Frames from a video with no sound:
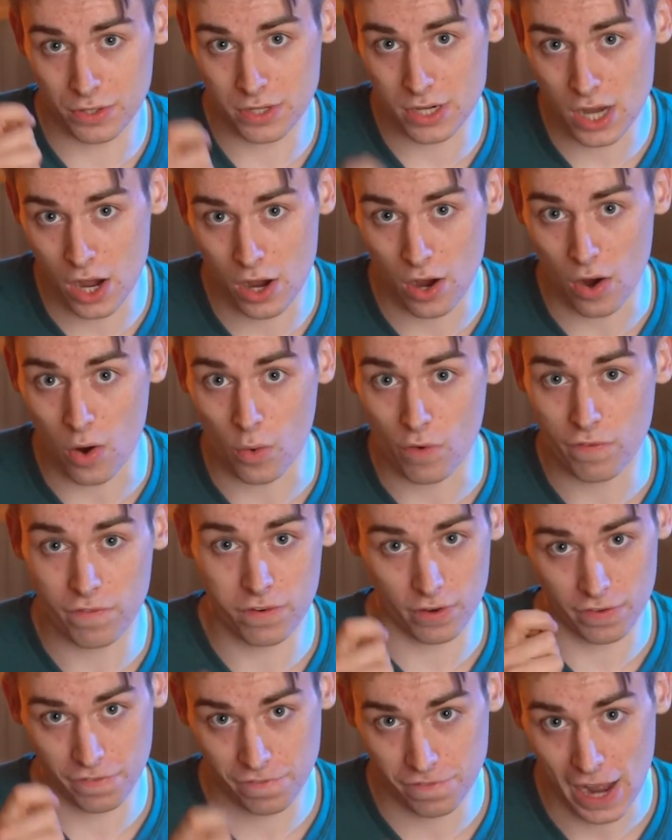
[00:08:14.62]
know
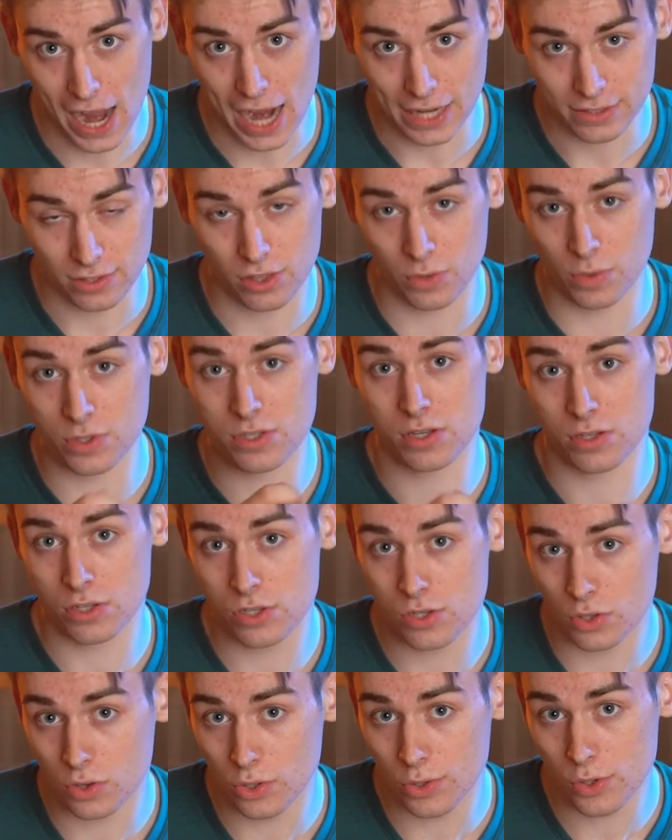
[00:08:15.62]
for a fact that there was a
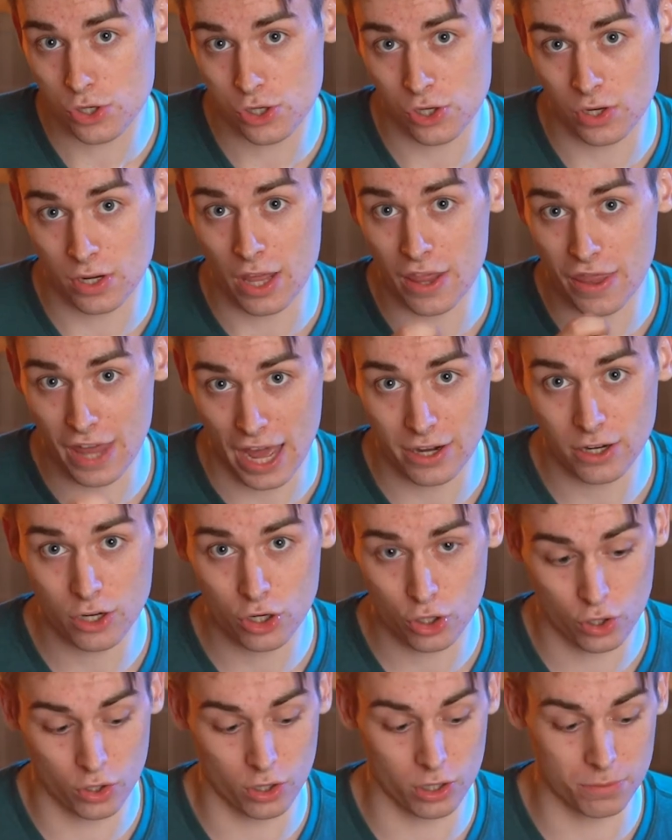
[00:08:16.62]
solution that
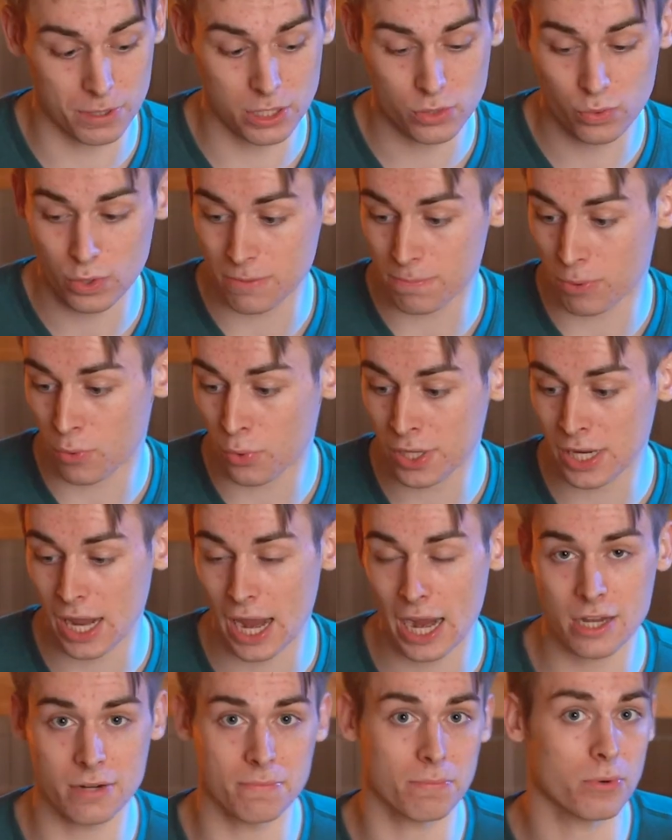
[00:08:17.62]
occurred between point
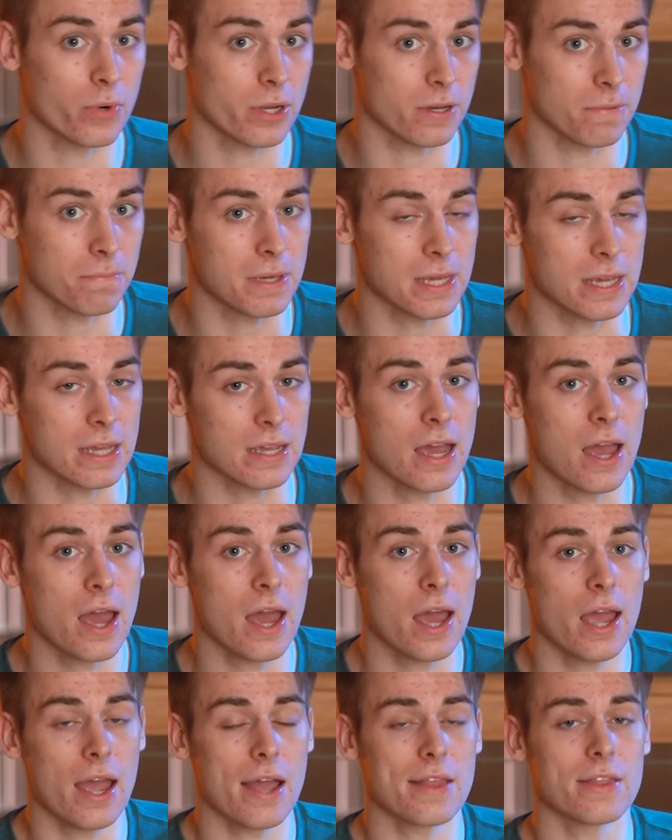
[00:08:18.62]
A and point B,
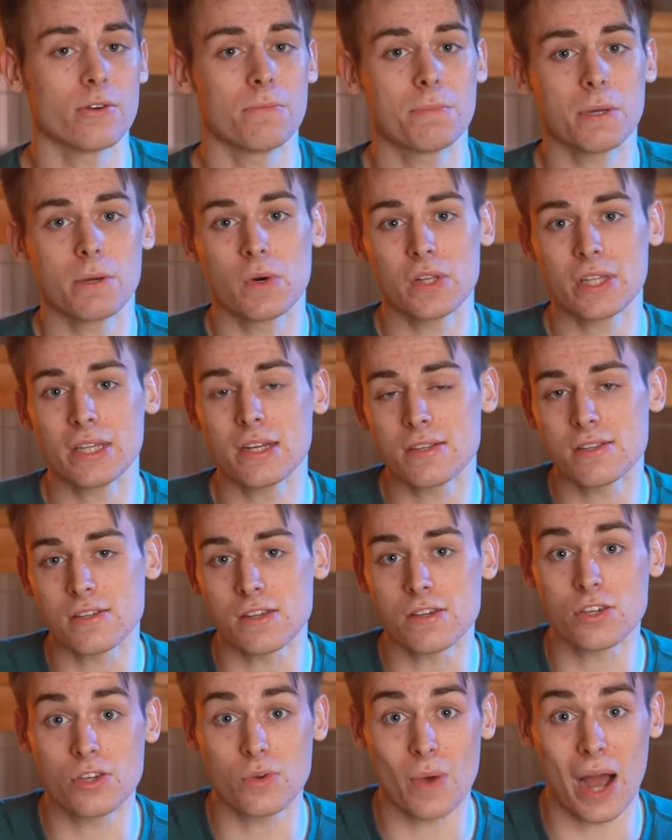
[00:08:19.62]
and they will be willing to
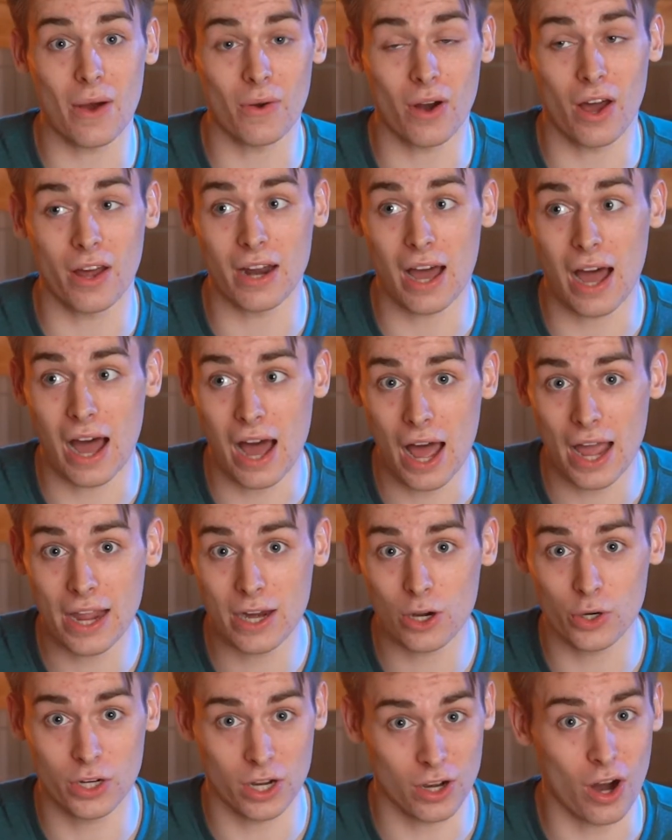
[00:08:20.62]
seek you out on a
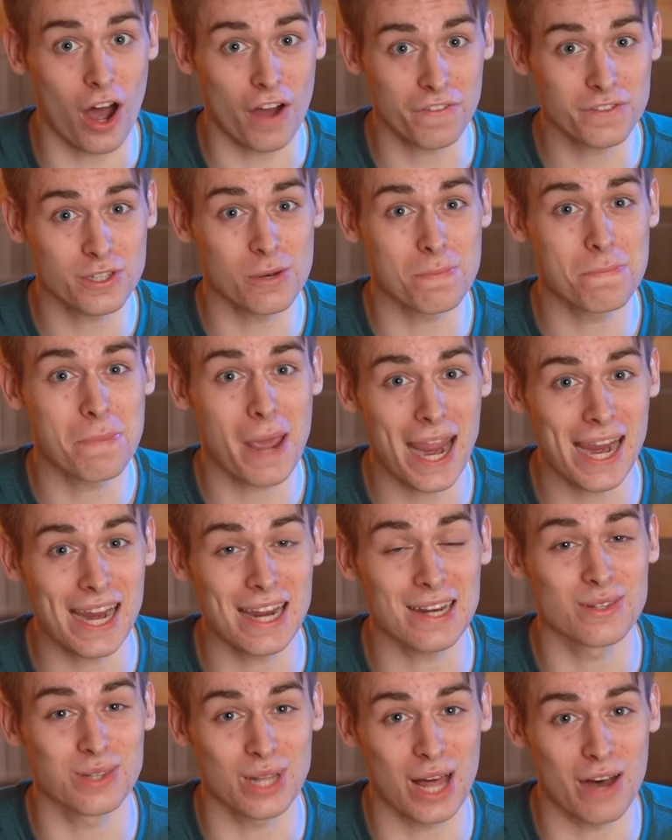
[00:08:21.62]
higher and an often
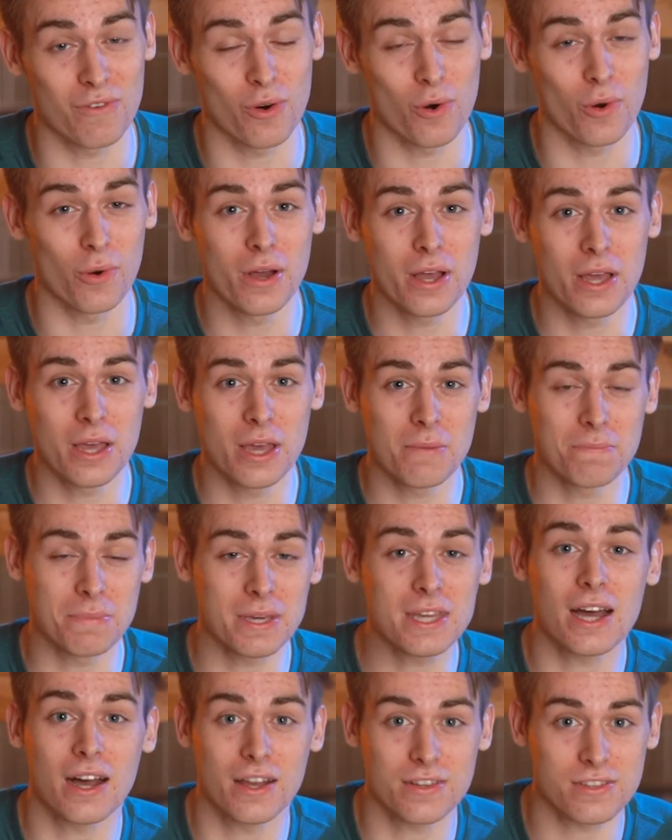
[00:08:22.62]
paid level
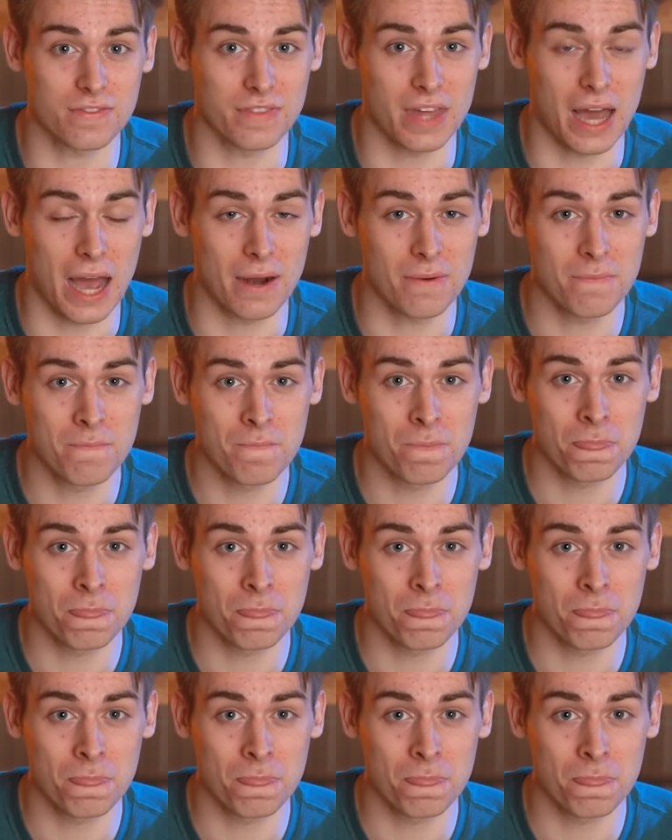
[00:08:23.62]
because of that.